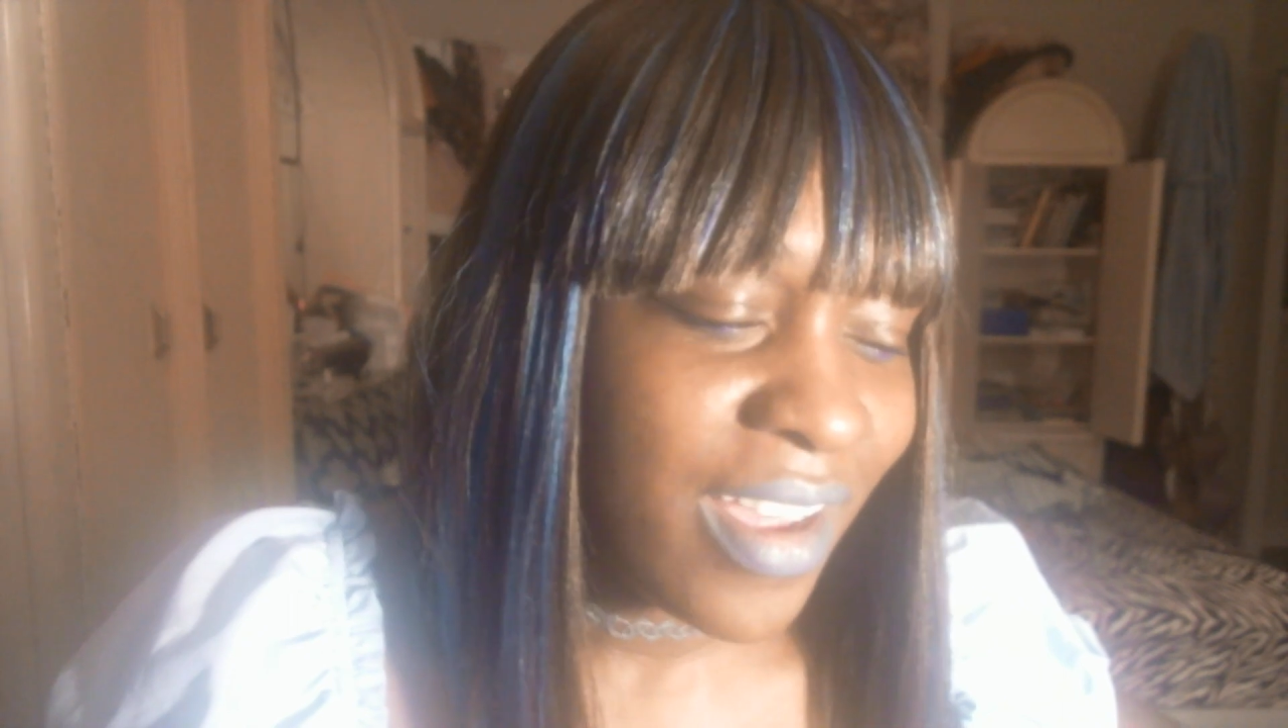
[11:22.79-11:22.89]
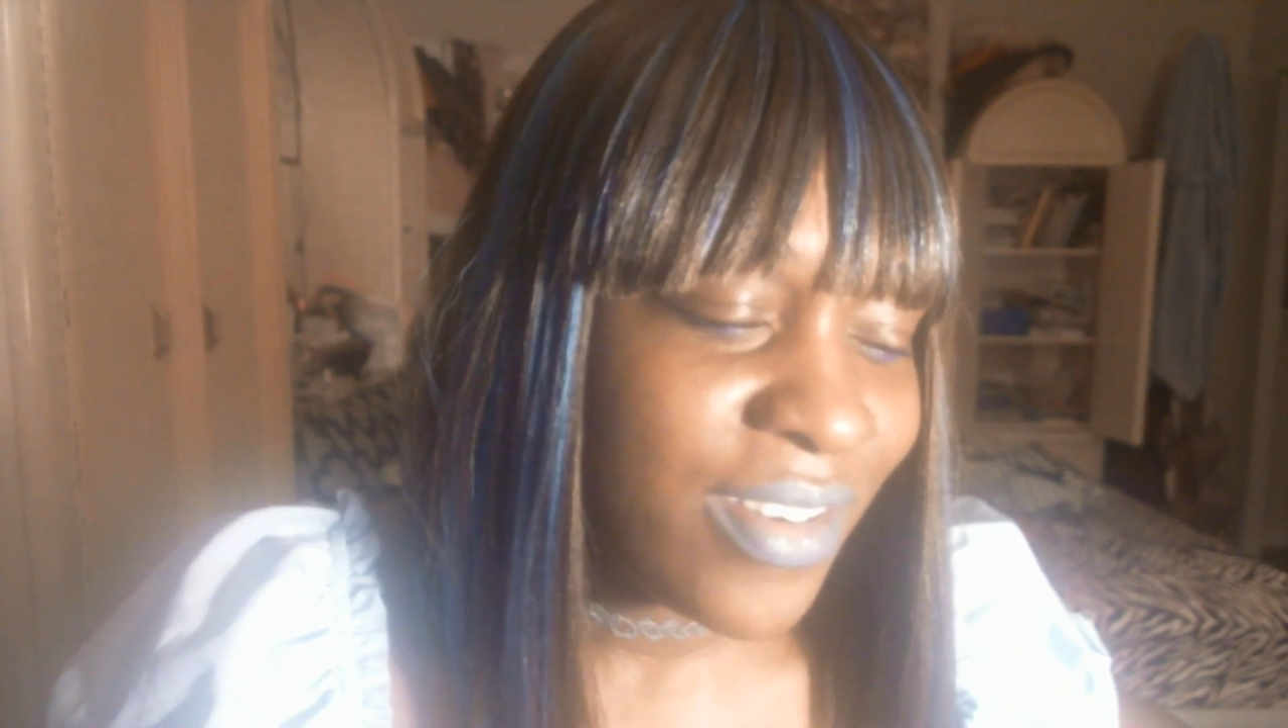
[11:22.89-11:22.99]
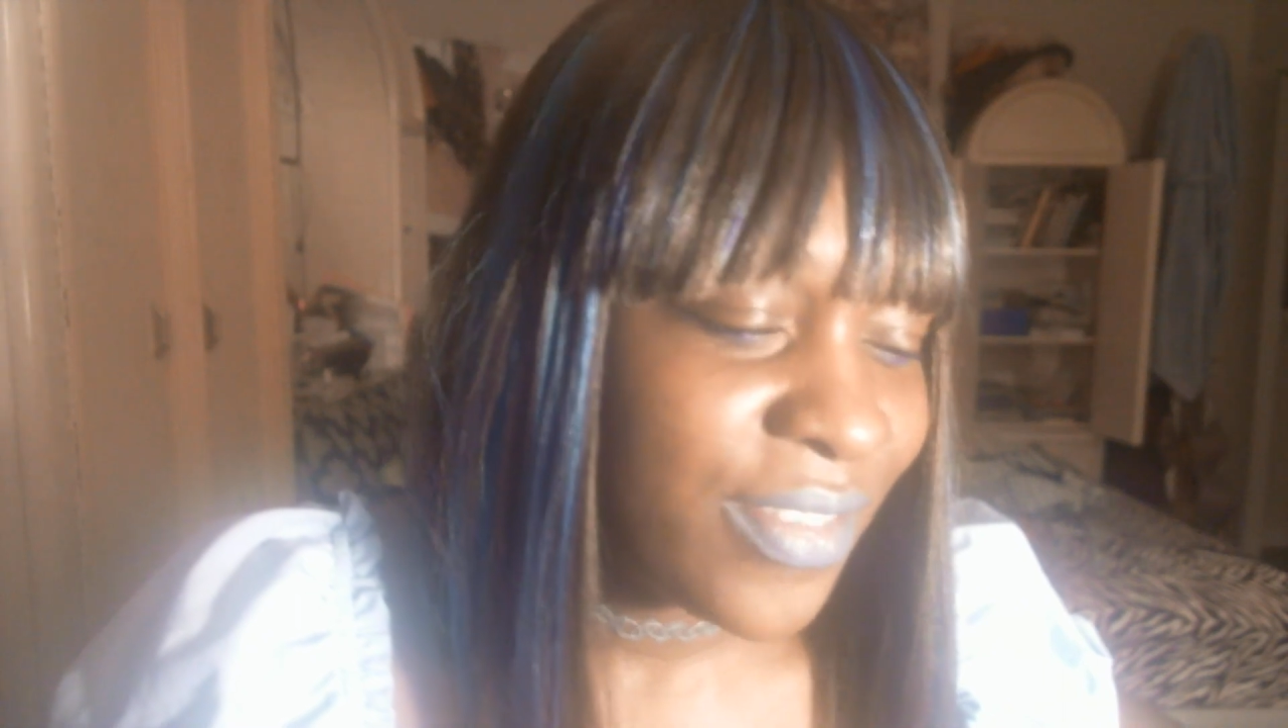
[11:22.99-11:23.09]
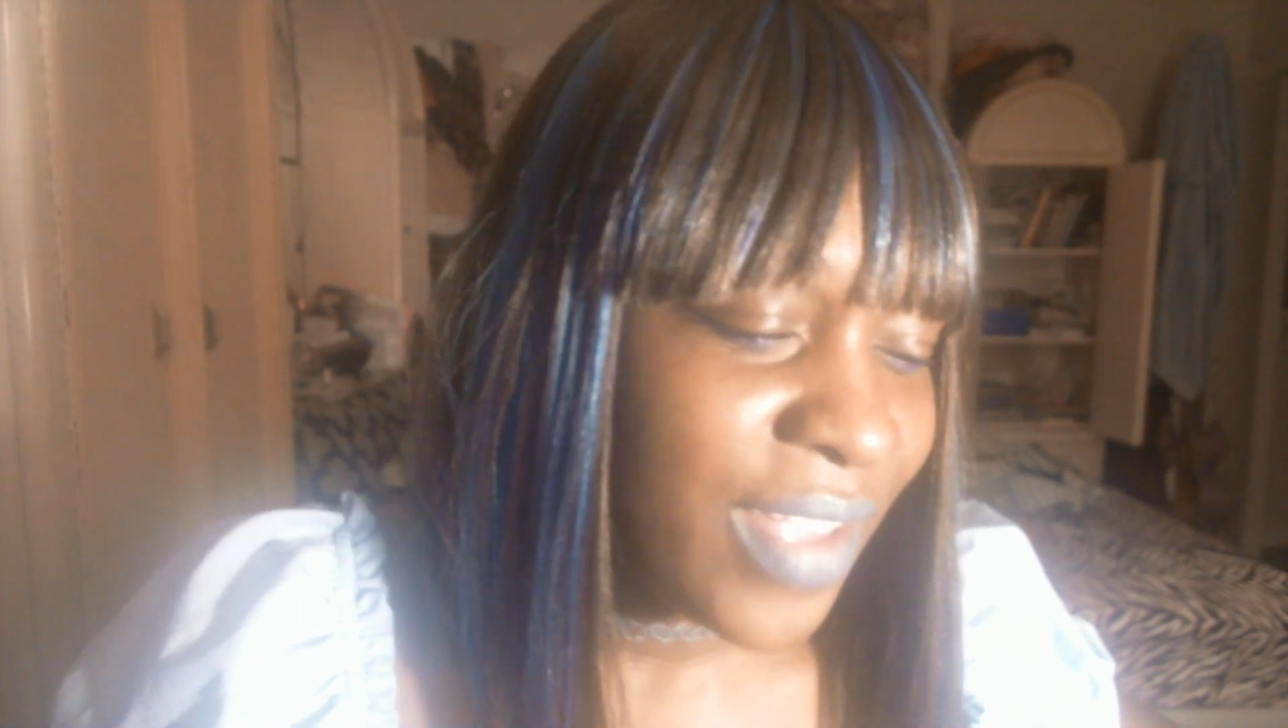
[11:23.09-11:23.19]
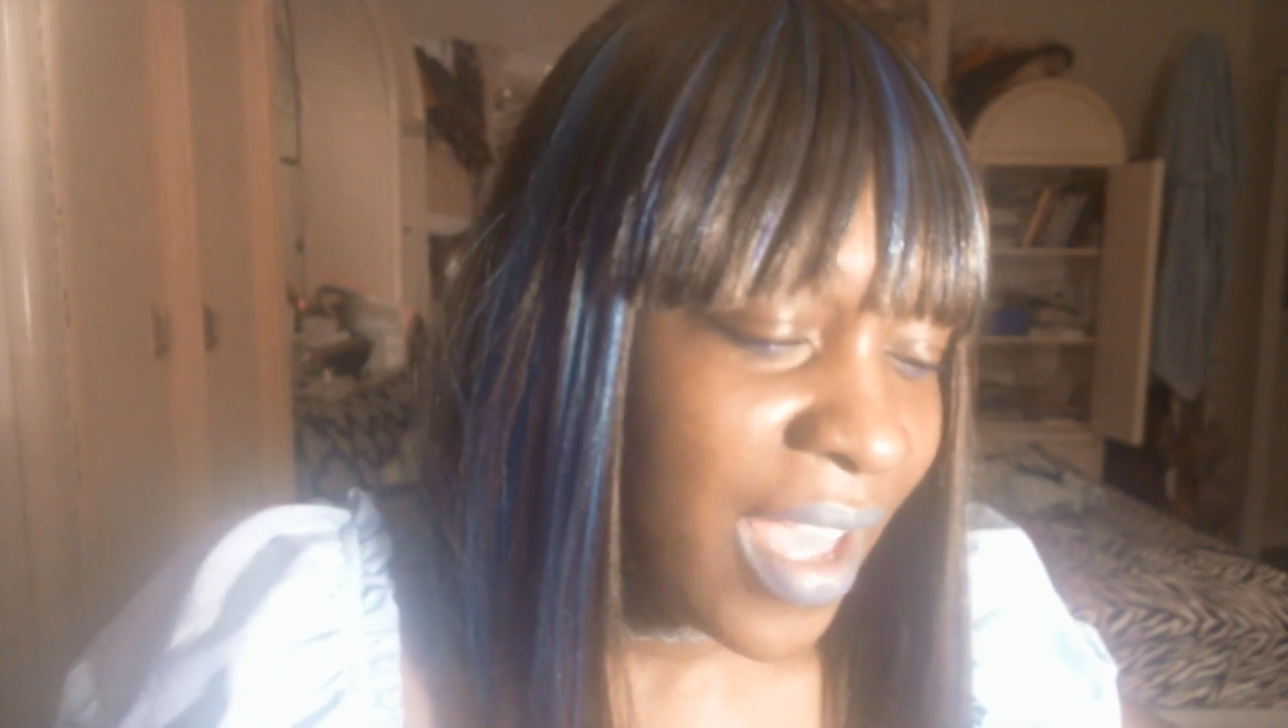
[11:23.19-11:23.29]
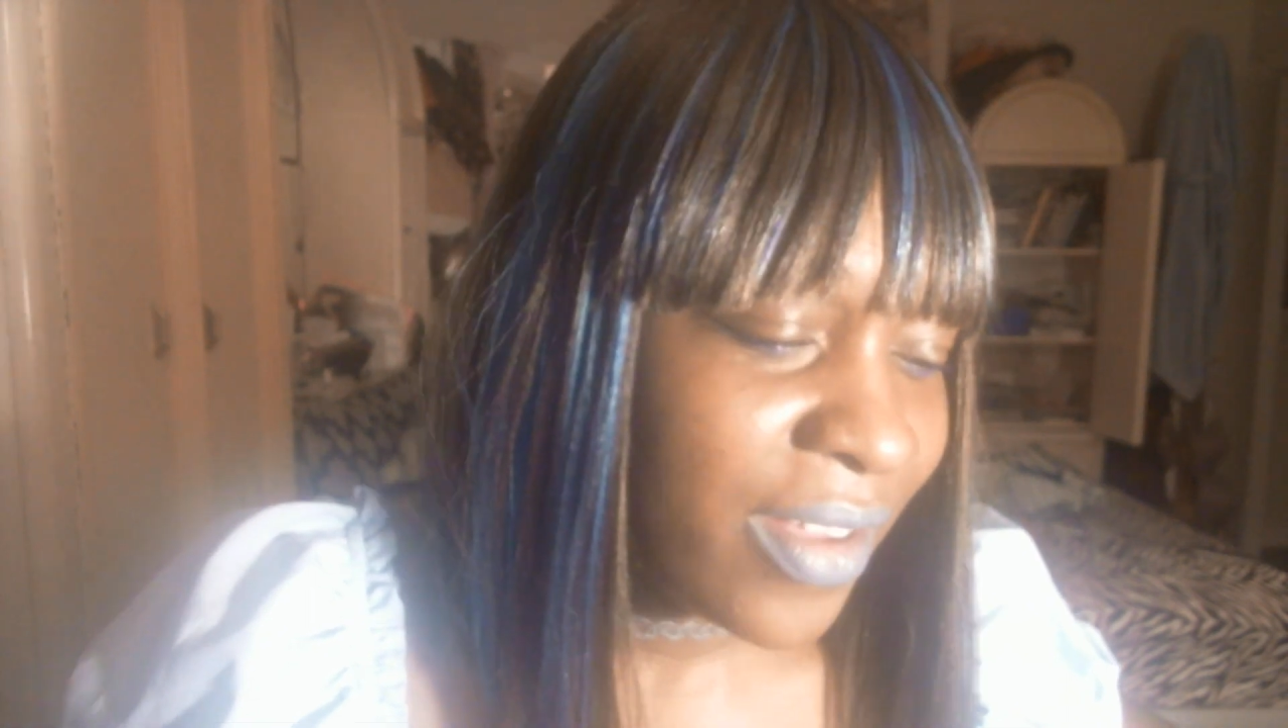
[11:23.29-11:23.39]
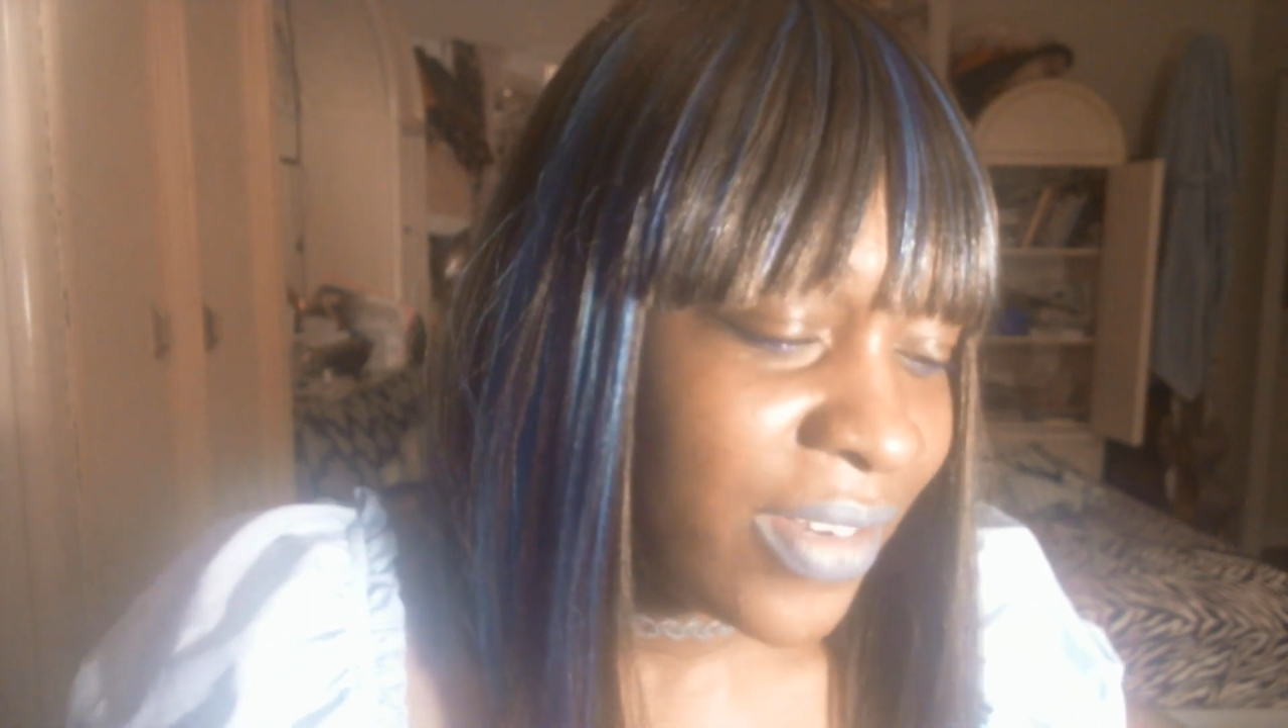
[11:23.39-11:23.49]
know if y'all